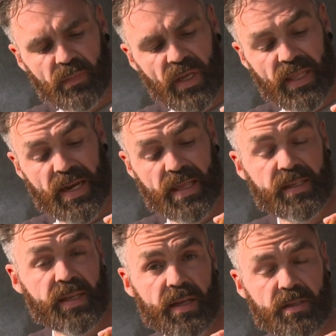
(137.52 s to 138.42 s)
And then at
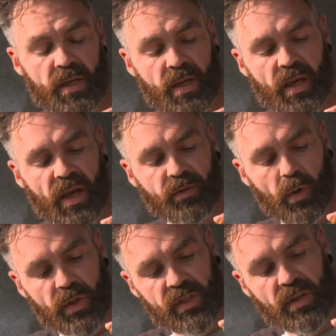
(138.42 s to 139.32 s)
this end, I've
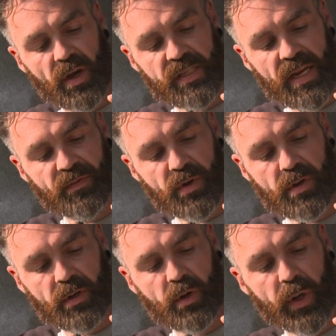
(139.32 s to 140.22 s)
got one of the size
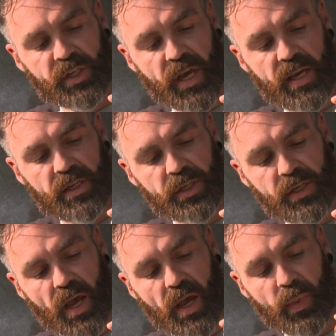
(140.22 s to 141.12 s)
11 quick change
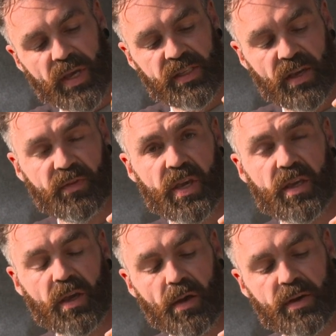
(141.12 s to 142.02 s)

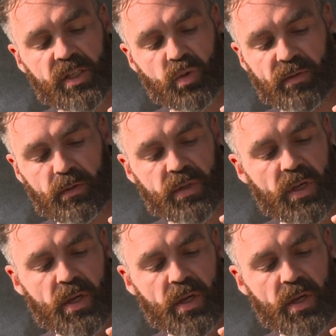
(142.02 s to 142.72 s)
PTFE coated swivels.